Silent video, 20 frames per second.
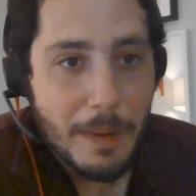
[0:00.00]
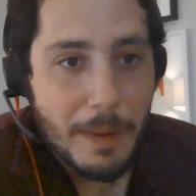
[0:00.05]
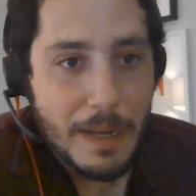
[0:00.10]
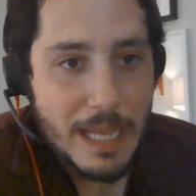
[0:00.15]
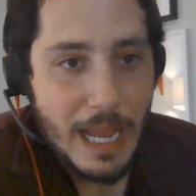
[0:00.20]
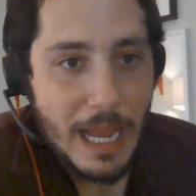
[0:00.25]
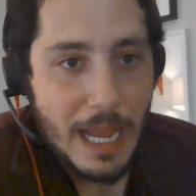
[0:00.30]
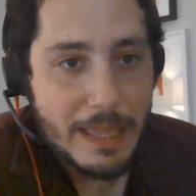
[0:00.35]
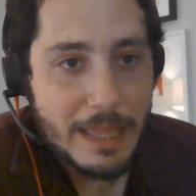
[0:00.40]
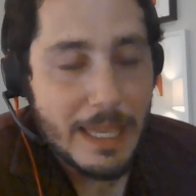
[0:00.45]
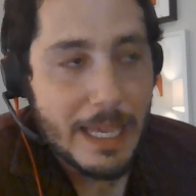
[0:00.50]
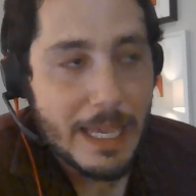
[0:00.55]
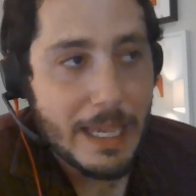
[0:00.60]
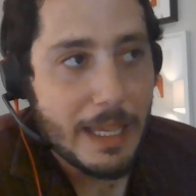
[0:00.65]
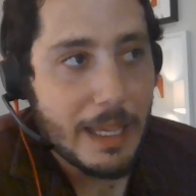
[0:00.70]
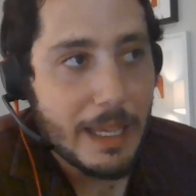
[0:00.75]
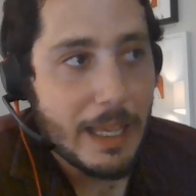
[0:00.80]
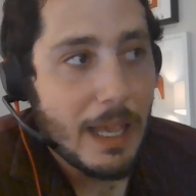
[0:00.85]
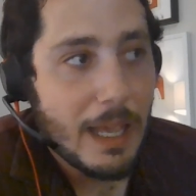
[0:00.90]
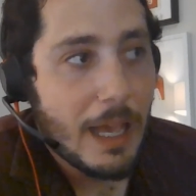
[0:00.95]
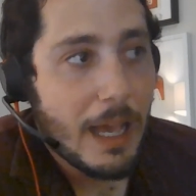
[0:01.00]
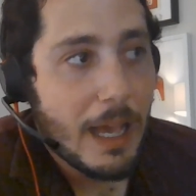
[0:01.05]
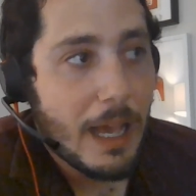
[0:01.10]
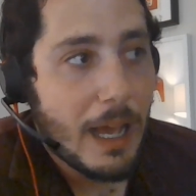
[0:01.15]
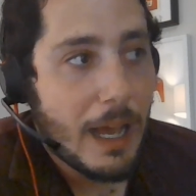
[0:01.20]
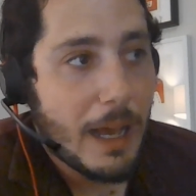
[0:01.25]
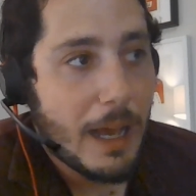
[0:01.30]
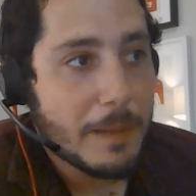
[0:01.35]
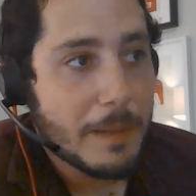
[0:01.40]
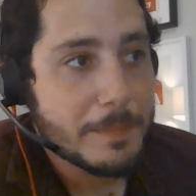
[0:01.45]
because I think
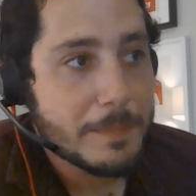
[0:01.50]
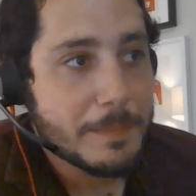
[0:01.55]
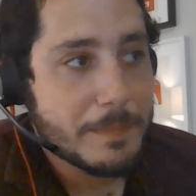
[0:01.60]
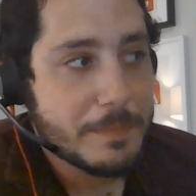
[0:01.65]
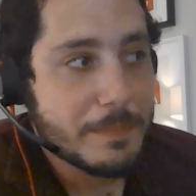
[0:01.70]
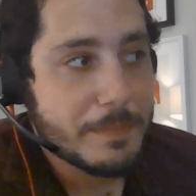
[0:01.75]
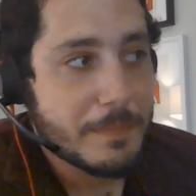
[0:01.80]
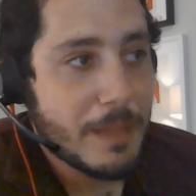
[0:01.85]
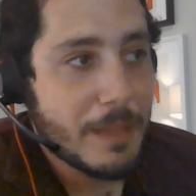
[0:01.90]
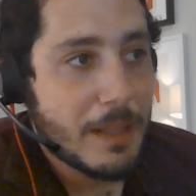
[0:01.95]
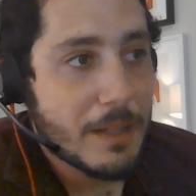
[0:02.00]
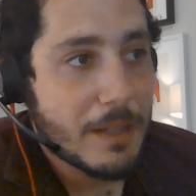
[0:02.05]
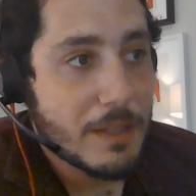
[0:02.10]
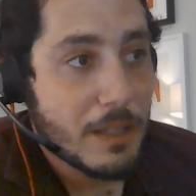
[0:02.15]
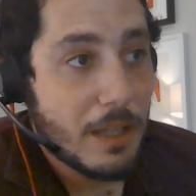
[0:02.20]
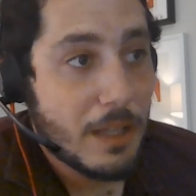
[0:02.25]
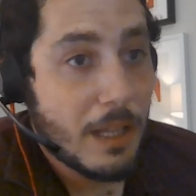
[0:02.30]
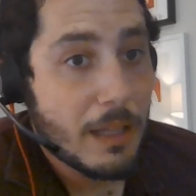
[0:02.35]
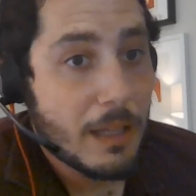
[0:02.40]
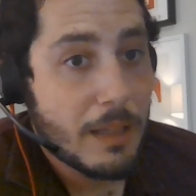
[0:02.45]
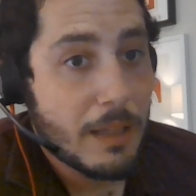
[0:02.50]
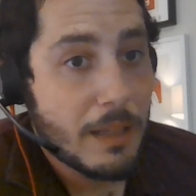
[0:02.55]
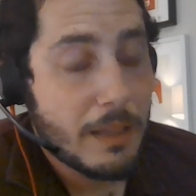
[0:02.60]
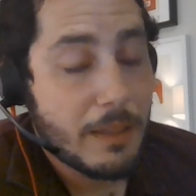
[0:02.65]
there's a lot.